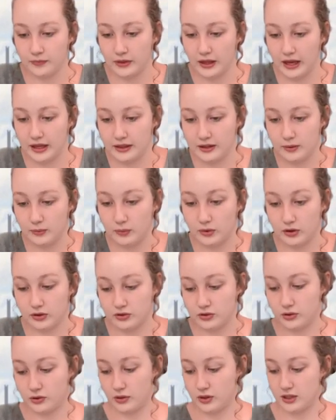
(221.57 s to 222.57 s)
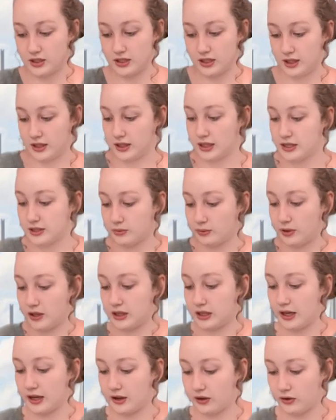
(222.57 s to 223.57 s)
And then we're also going to need at least 1
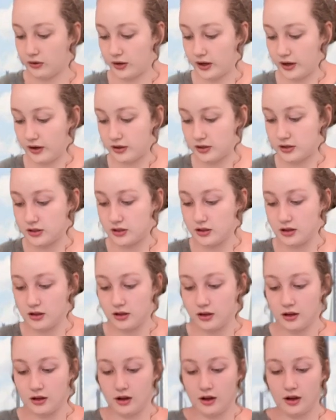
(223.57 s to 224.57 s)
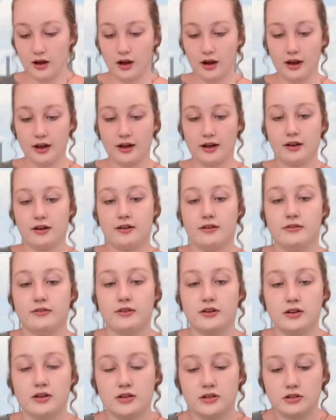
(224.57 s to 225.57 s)
Lego character. I have
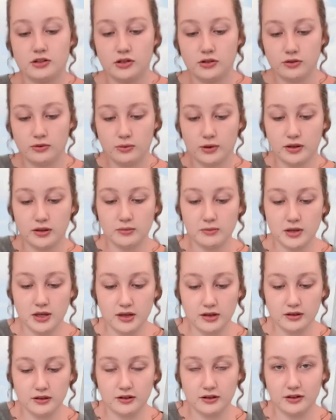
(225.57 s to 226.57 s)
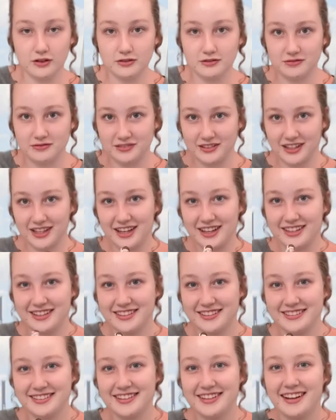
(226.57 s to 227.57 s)
2 with me. Oh.
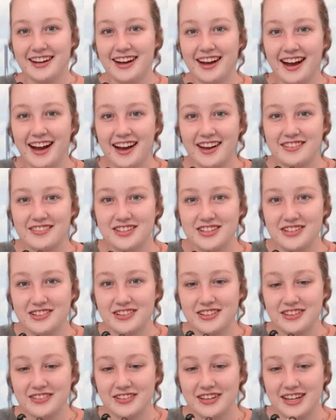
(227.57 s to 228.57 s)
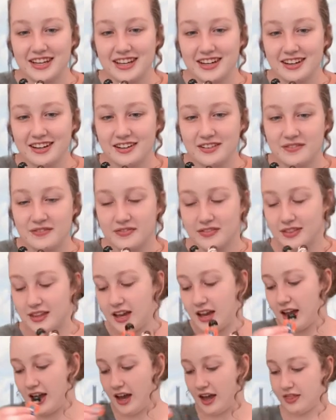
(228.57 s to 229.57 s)
I have 2 with me here,
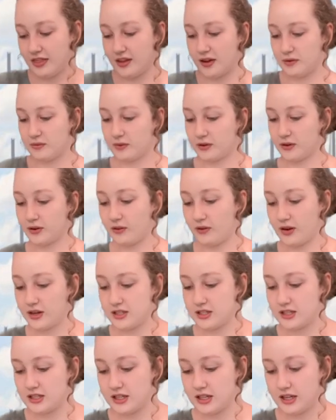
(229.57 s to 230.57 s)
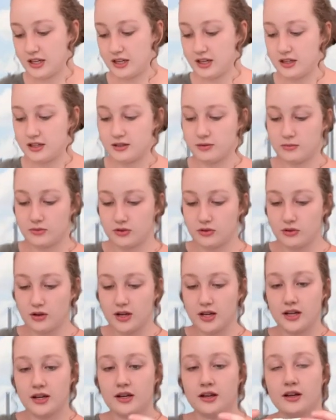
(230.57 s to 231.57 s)
and then we're going to need some
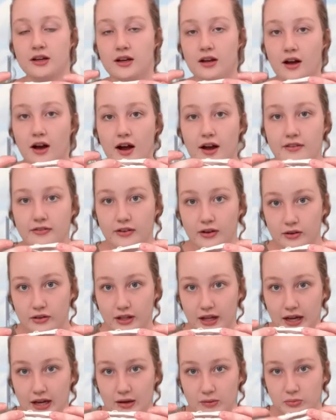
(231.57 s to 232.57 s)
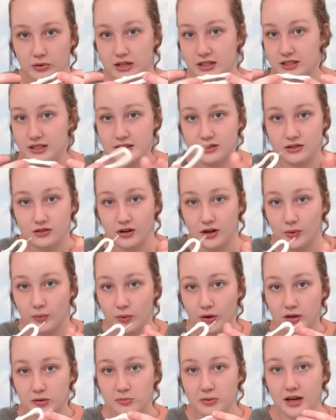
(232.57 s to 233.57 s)
string. I found that bracelet string
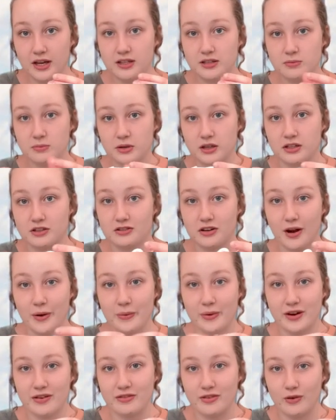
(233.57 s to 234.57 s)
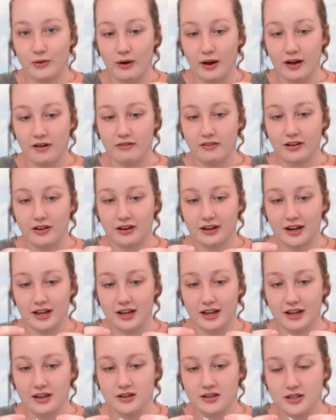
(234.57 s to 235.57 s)
worked best, but try whatever you have on
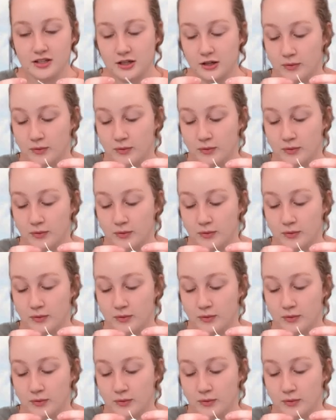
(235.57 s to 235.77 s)
hand.